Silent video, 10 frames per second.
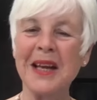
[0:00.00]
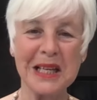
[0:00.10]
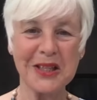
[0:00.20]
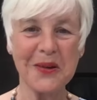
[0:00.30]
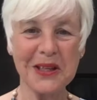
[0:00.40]

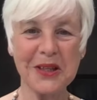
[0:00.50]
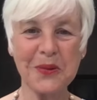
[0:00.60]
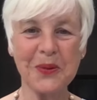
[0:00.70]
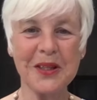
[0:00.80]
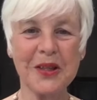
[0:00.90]
So I just
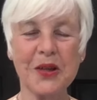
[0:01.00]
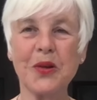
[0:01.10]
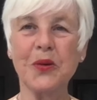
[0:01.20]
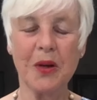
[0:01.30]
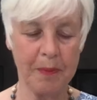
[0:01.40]
wanted to
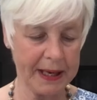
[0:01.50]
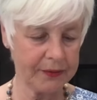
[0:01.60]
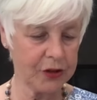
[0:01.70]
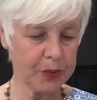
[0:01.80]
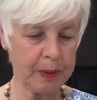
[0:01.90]
talk about
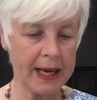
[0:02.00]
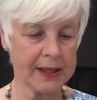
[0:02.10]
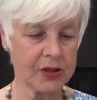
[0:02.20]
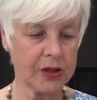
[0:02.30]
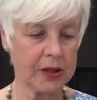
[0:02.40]
this
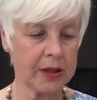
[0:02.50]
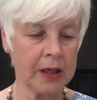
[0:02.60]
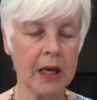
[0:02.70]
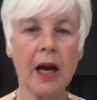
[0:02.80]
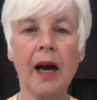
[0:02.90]
pattern.
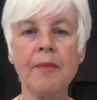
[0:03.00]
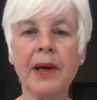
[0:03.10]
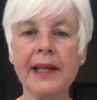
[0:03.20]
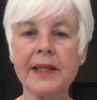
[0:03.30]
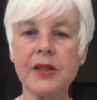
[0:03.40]
I
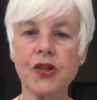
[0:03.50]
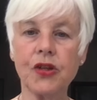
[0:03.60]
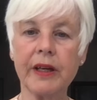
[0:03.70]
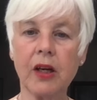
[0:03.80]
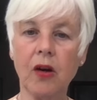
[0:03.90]
made it
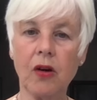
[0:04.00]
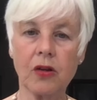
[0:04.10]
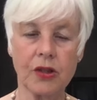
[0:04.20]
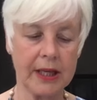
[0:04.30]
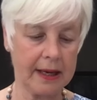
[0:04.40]
during
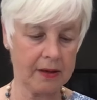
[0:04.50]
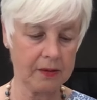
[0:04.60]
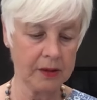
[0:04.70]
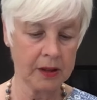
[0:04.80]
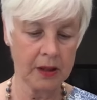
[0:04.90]

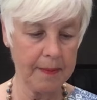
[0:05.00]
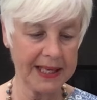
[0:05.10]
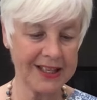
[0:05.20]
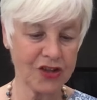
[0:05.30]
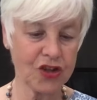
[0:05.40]
lockdown,
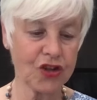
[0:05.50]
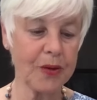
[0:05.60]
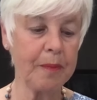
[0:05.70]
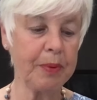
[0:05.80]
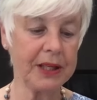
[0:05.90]
and it's a
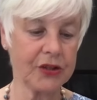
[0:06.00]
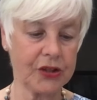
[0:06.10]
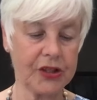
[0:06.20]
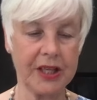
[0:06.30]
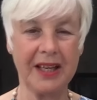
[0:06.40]

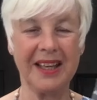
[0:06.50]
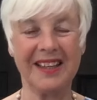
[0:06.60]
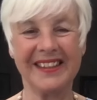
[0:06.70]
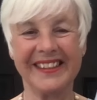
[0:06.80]
Simplicity.